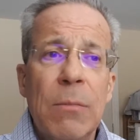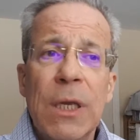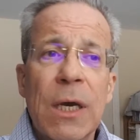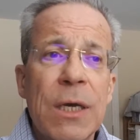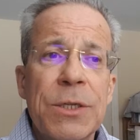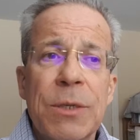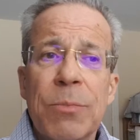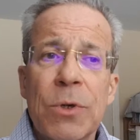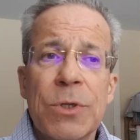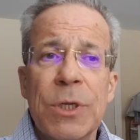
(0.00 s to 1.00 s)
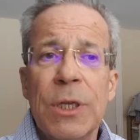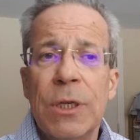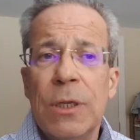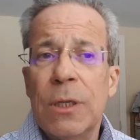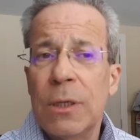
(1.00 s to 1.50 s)
Because the person
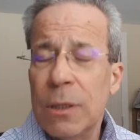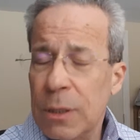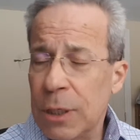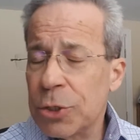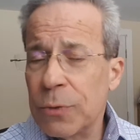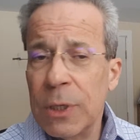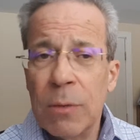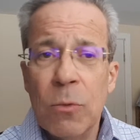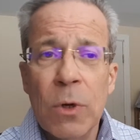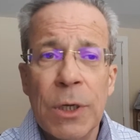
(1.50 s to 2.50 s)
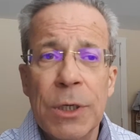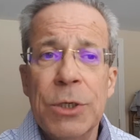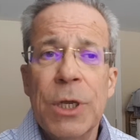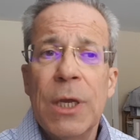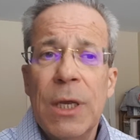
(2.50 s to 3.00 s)
issuing the
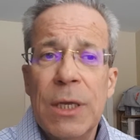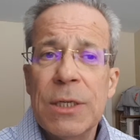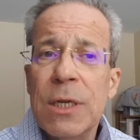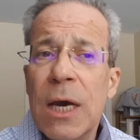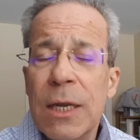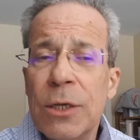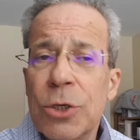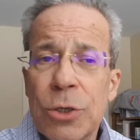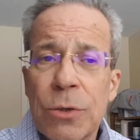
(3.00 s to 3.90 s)
mortgage is not